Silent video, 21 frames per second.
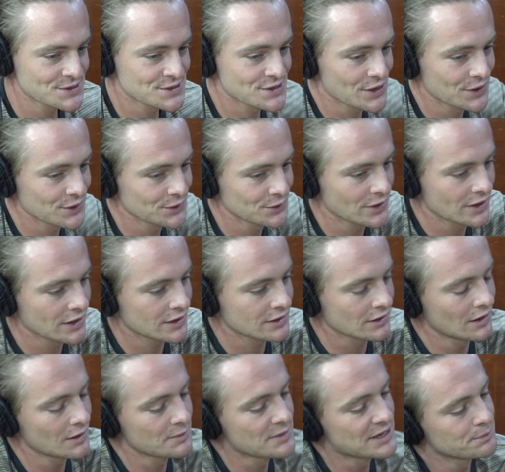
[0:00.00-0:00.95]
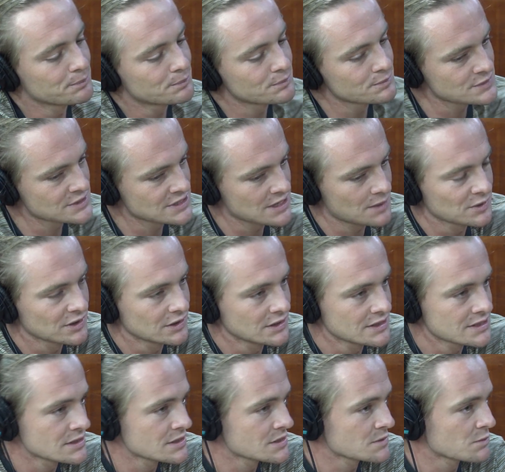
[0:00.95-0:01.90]
So, some of the
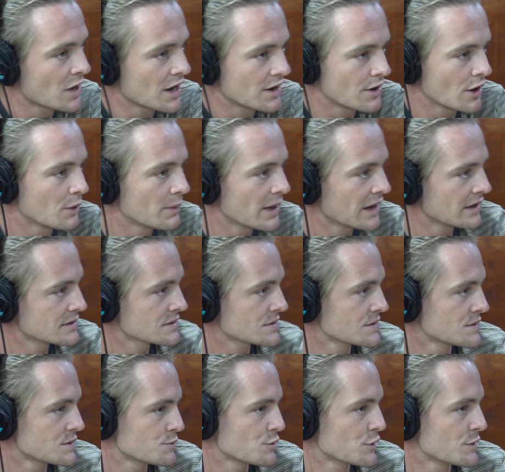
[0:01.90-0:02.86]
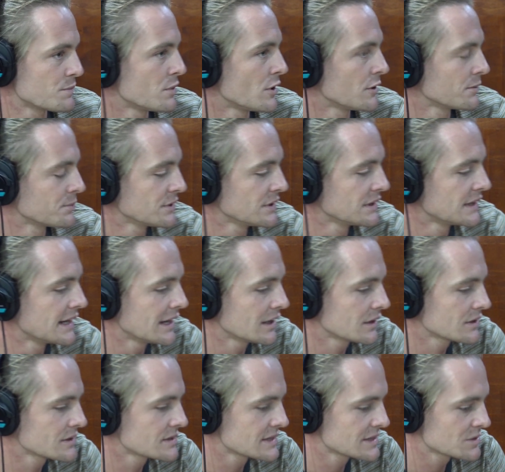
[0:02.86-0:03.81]
listeners might know about this because it's pretty popular now,
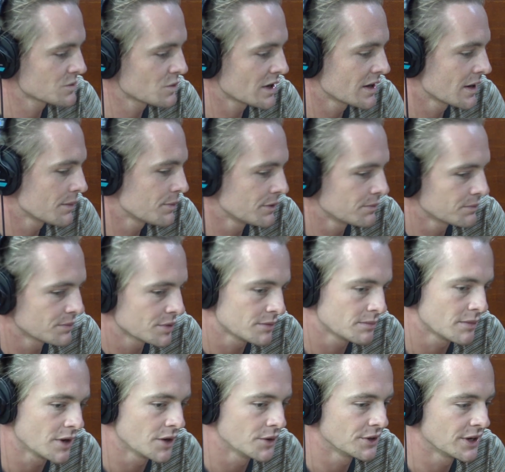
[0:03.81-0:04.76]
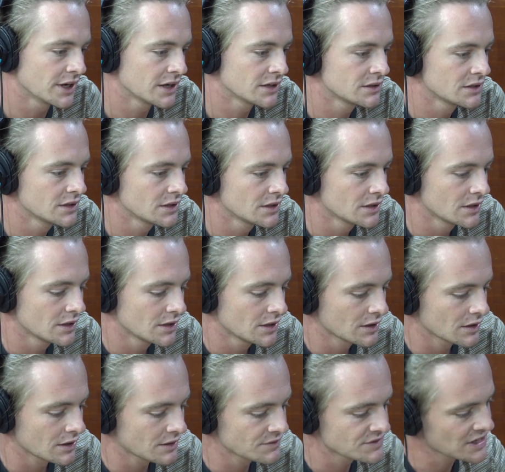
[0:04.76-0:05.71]
because there's one up in Pomona.
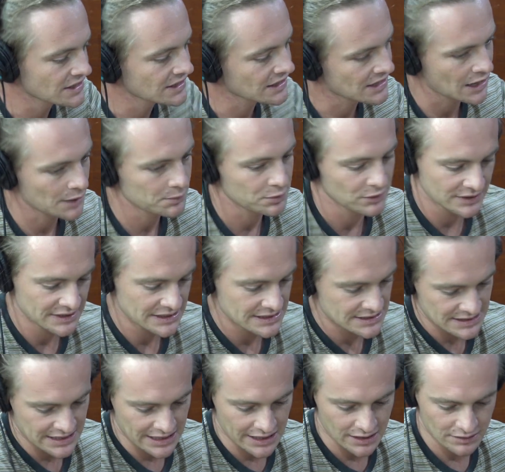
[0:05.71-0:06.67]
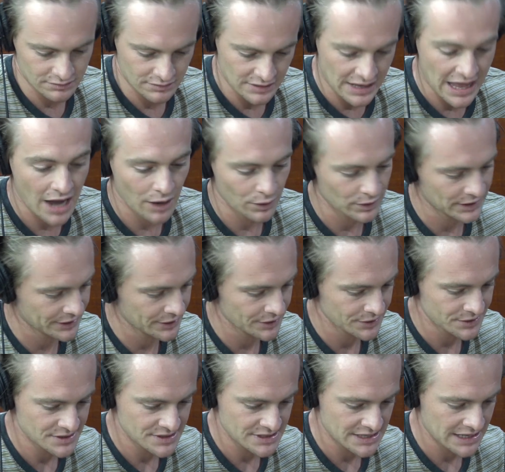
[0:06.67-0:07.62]
I've done a couple of these now. Now I go
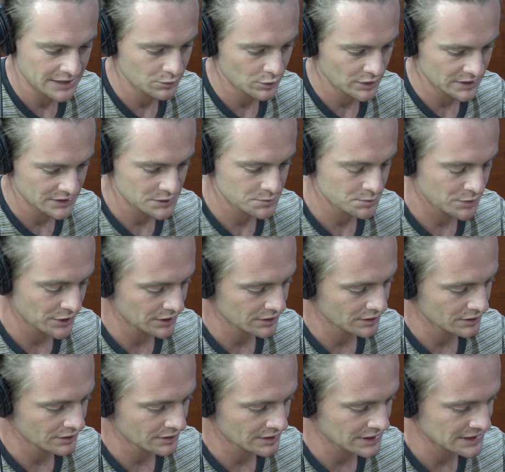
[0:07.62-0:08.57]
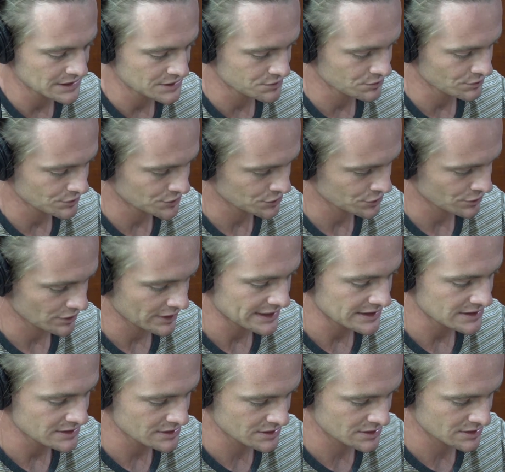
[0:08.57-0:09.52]
to Zen ones, but these
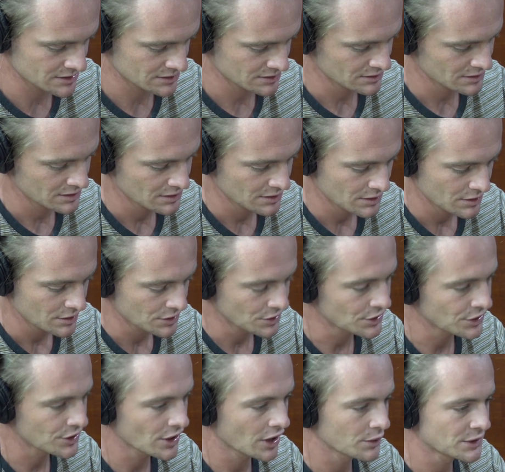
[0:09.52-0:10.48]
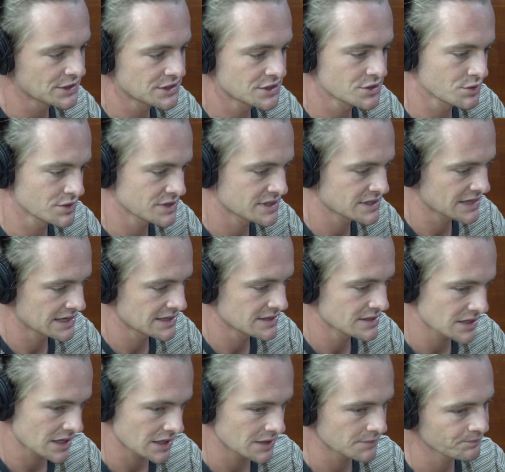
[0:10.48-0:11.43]
retreats, you go into a
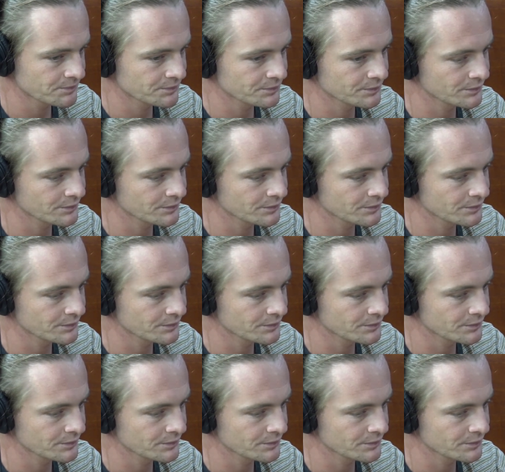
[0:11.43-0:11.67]
centre,